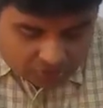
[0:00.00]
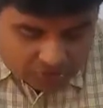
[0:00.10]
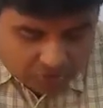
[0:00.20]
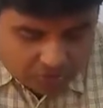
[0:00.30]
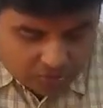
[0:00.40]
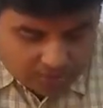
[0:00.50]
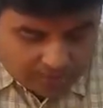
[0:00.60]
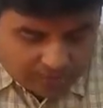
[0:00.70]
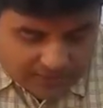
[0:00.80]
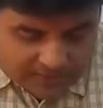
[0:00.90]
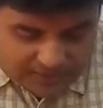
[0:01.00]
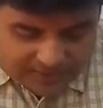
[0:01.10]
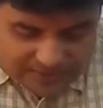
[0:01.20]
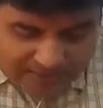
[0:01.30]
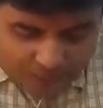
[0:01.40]
So,
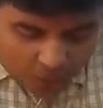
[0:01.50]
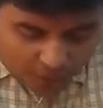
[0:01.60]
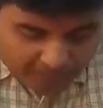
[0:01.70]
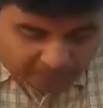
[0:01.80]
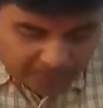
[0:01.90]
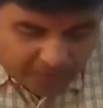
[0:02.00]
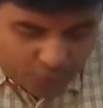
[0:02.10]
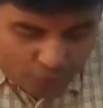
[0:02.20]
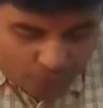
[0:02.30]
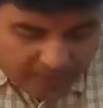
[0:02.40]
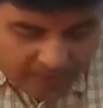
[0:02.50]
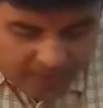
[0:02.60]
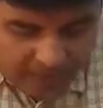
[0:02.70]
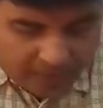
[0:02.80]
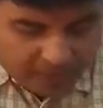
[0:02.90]
slit open the
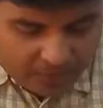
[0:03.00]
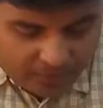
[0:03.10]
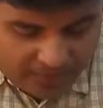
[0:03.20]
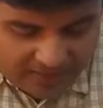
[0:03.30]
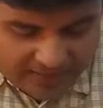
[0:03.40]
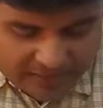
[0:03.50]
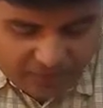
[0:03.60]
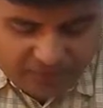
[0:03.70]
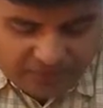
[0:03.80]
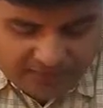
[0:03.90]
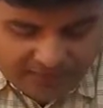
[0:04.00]
ovary with the help of a